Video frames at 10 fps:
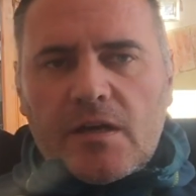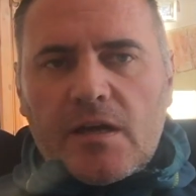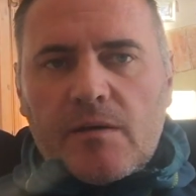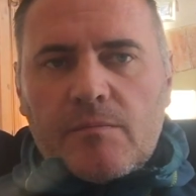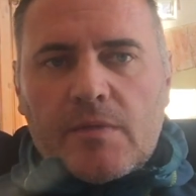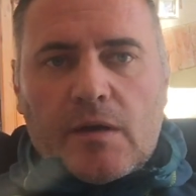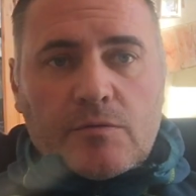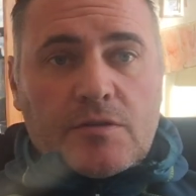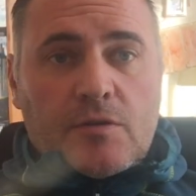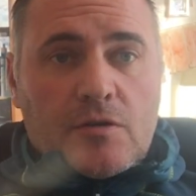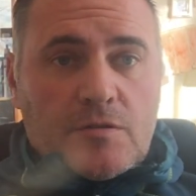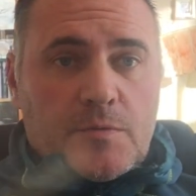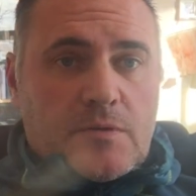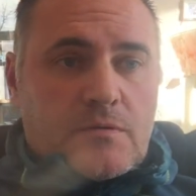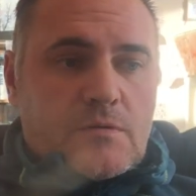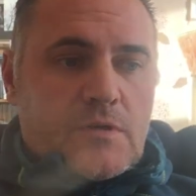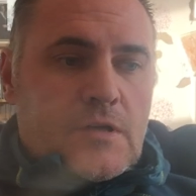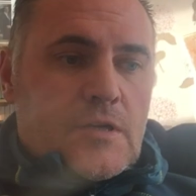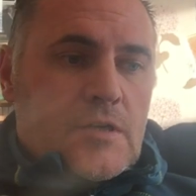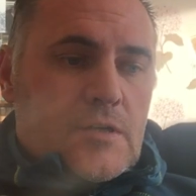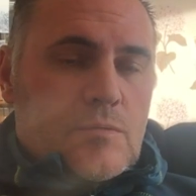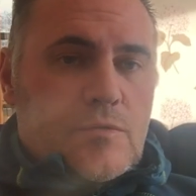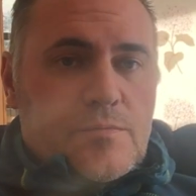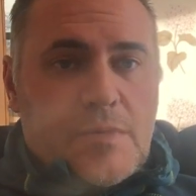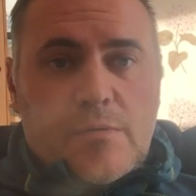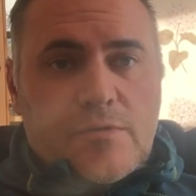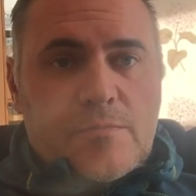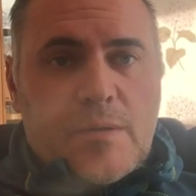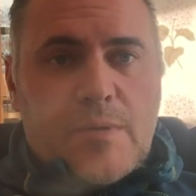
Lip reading: I was in a hospital with my